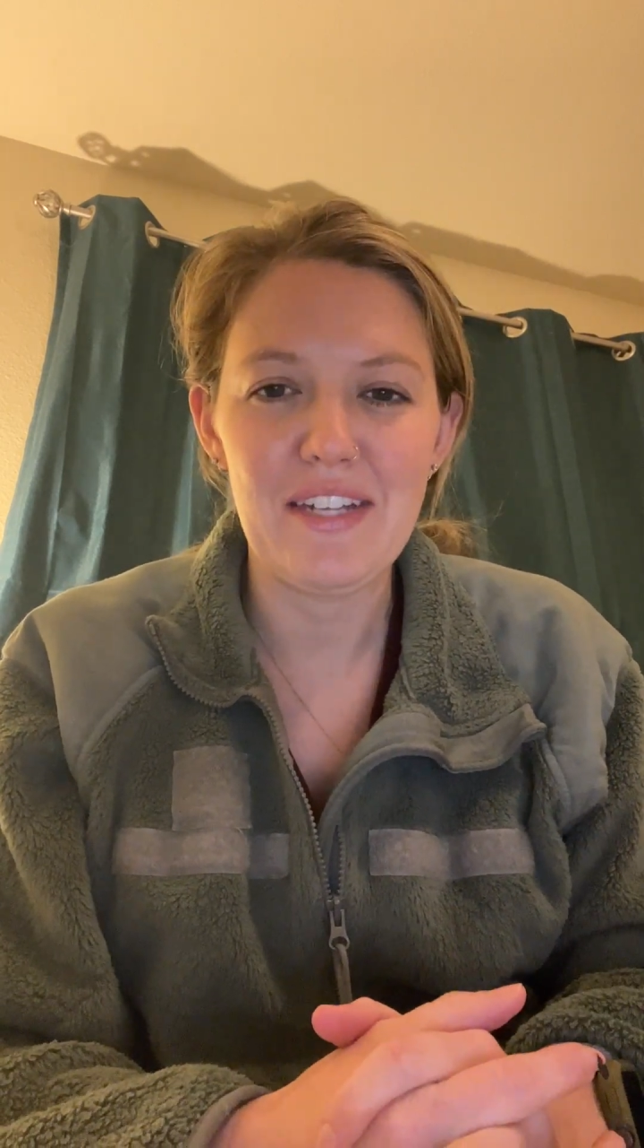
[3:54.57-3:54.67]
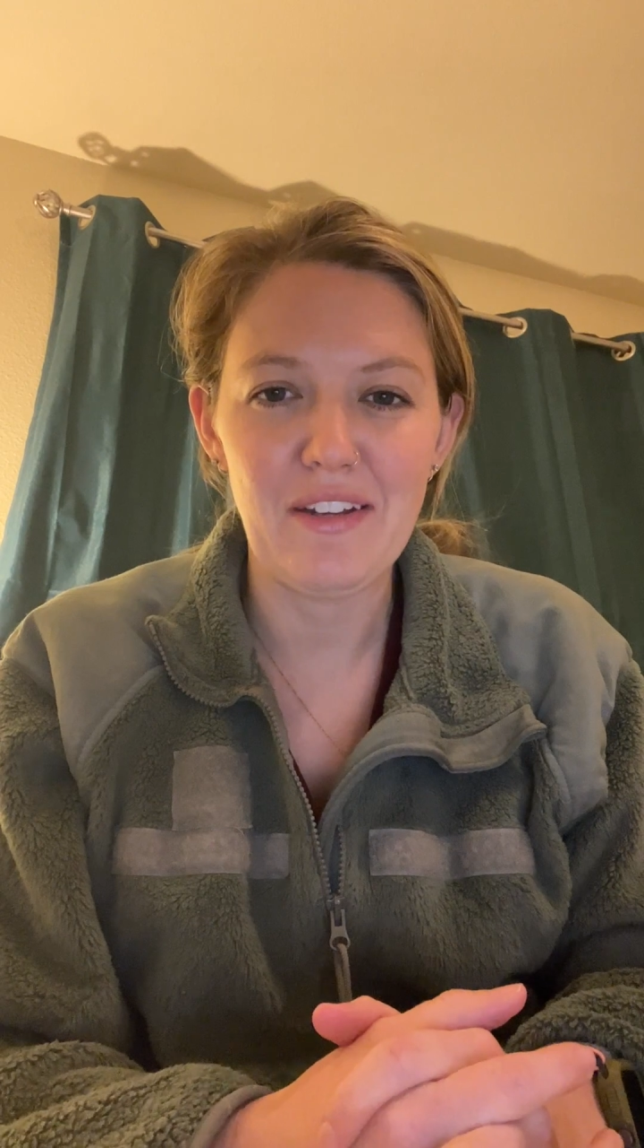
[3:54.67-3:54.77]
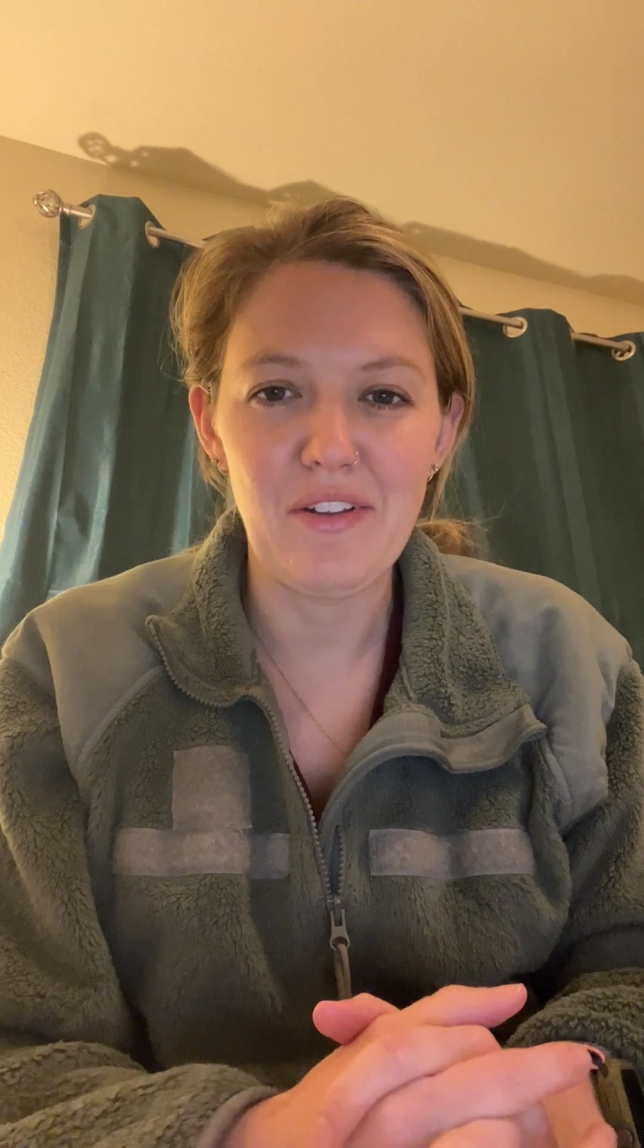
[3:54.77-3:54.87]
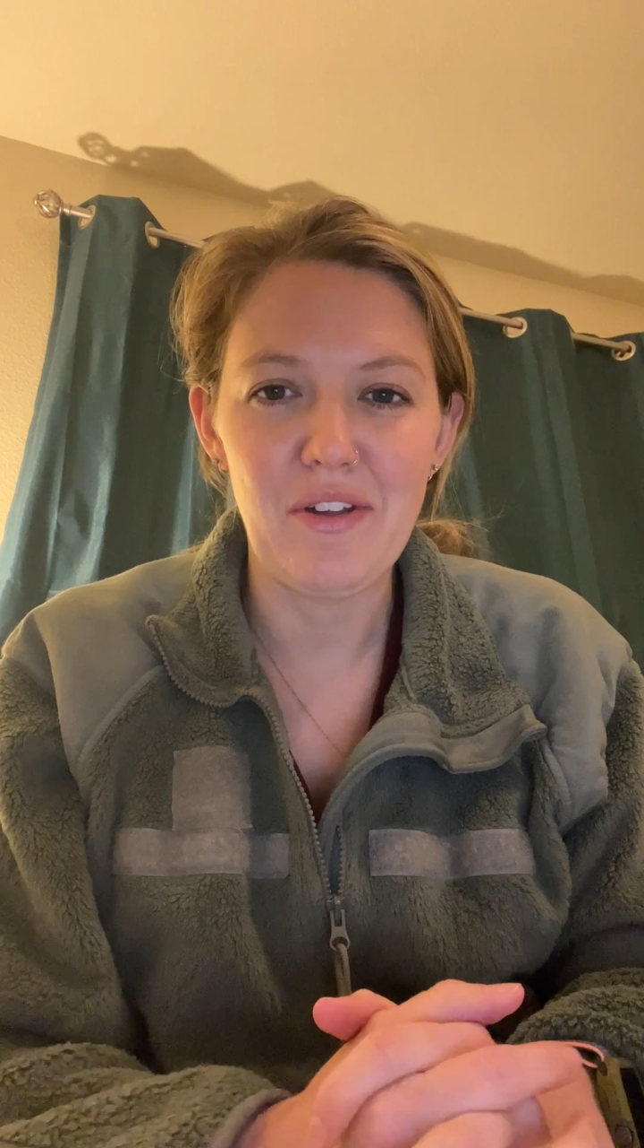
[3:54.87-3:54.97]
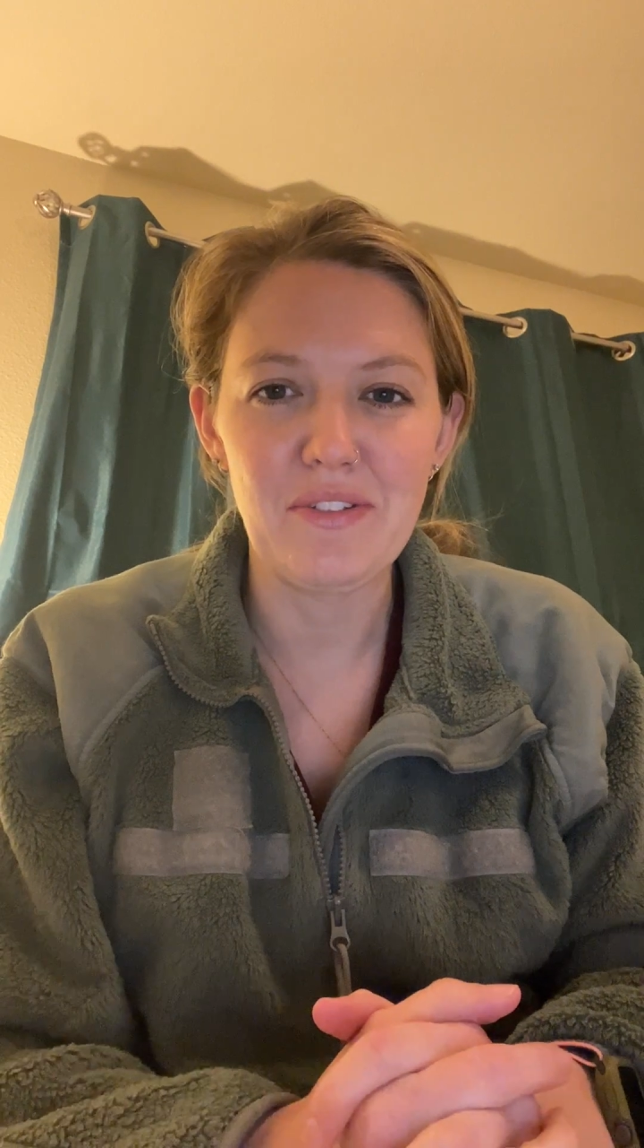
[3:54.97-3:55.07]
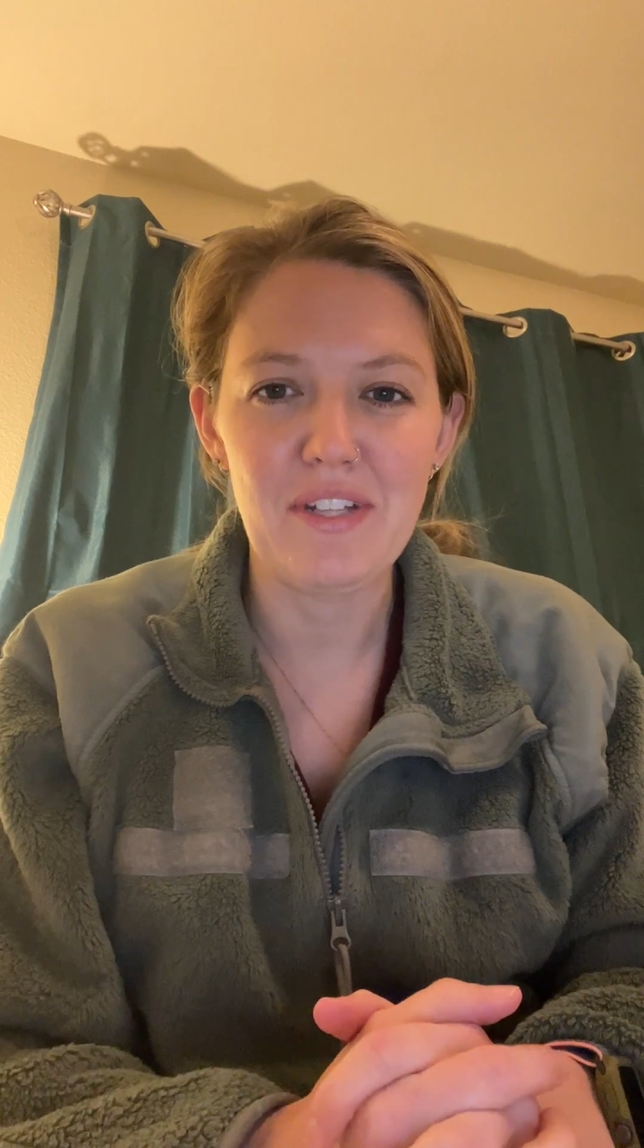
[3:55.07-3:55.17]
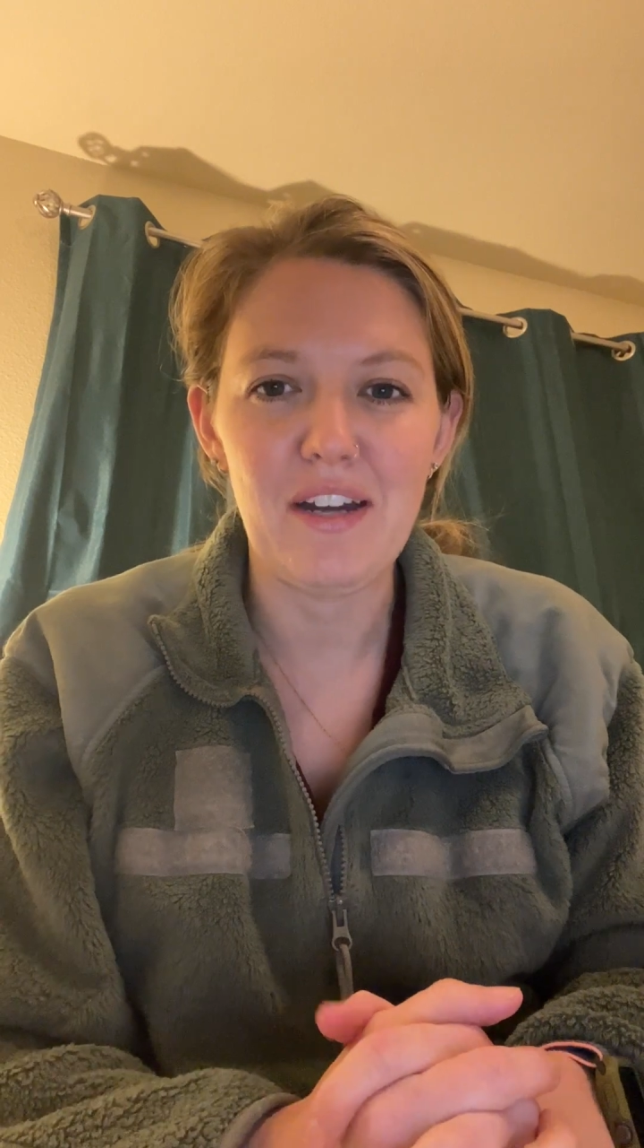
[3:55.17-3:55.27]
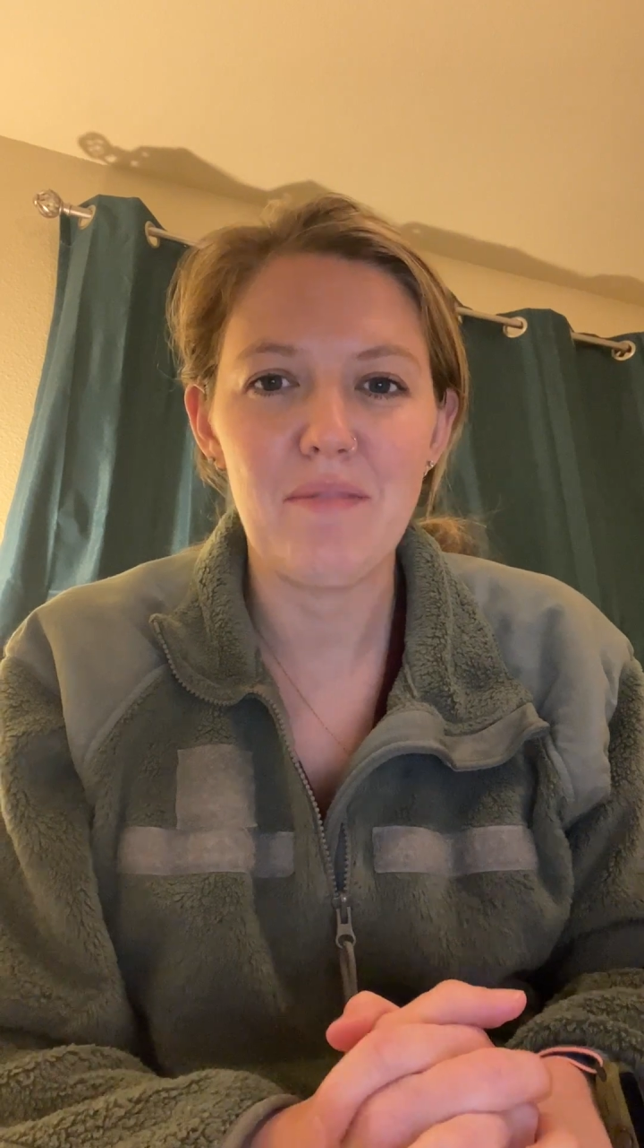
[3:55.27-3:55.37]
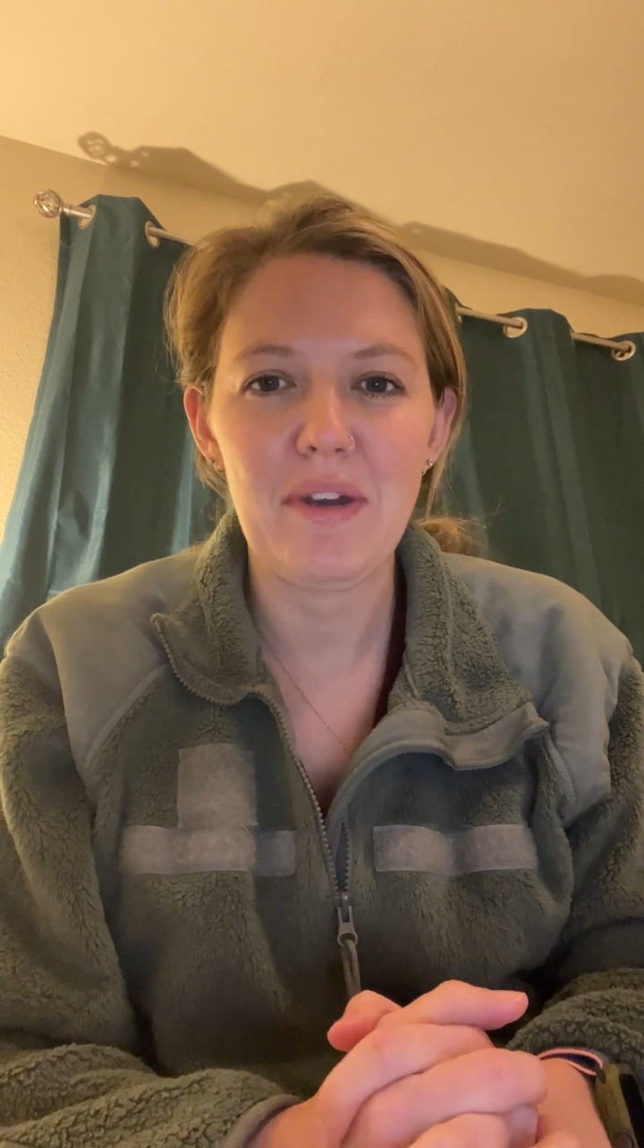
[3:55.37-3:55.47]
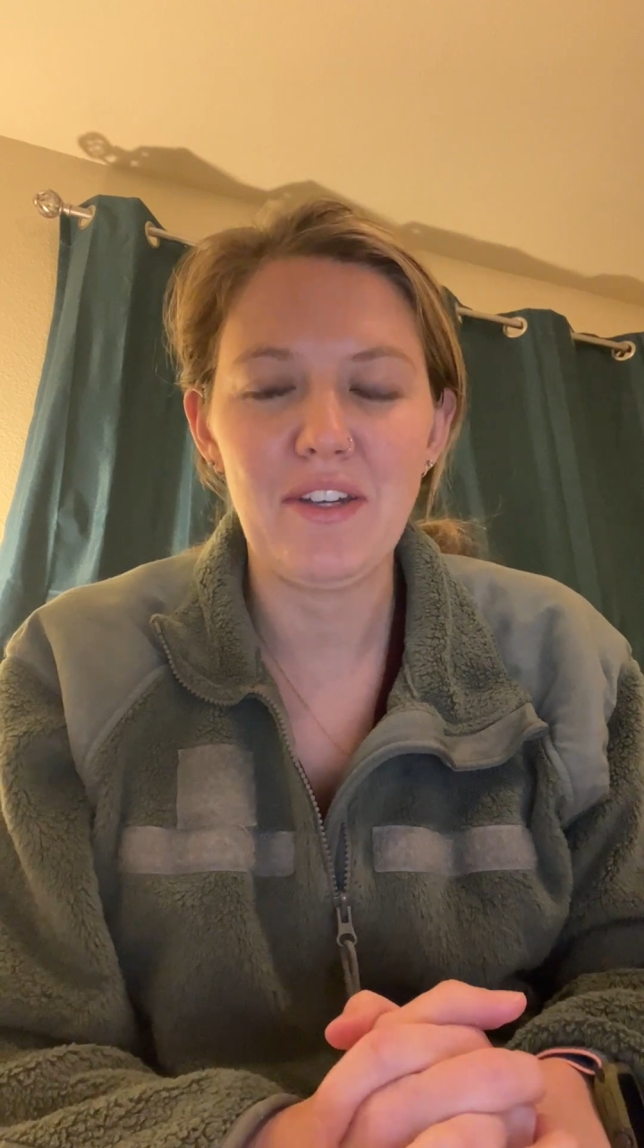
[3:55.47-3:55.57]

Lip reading: take a long time.